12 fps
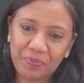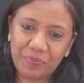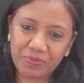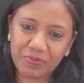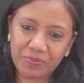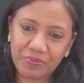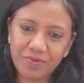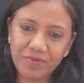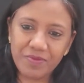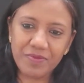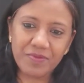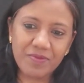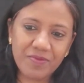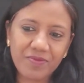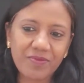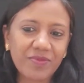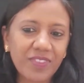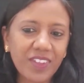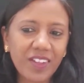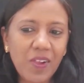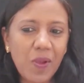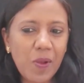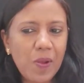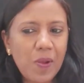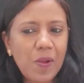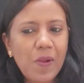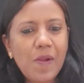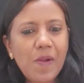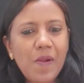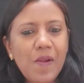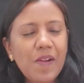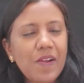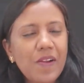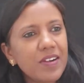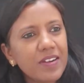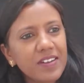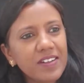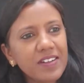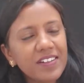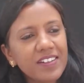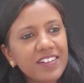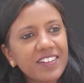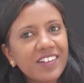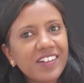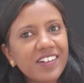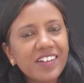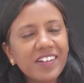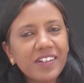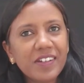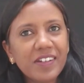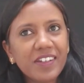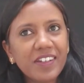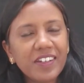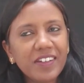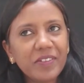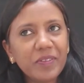Nobody speaks.